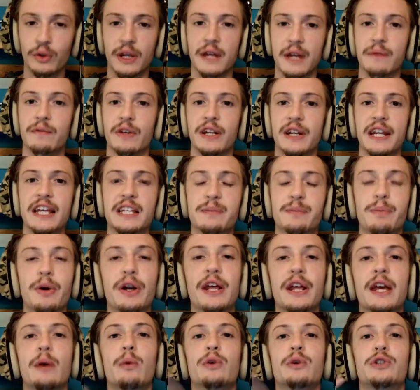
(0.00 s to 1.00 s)
in the least, but it
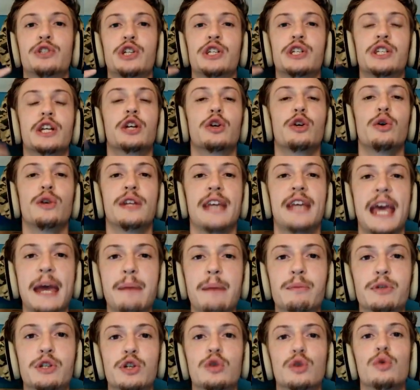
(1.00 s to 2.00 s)
was just a good game
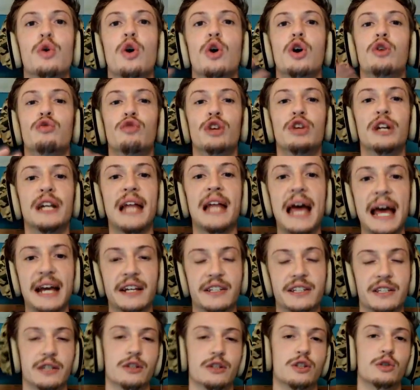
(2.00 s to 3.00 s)
to relax
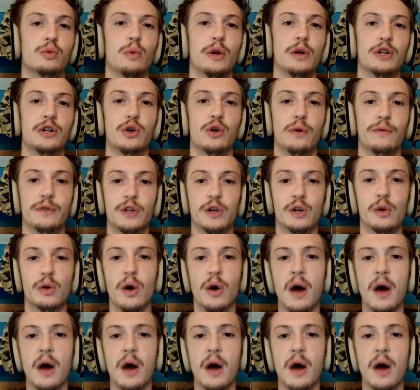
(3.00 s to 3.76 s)
and switch off to.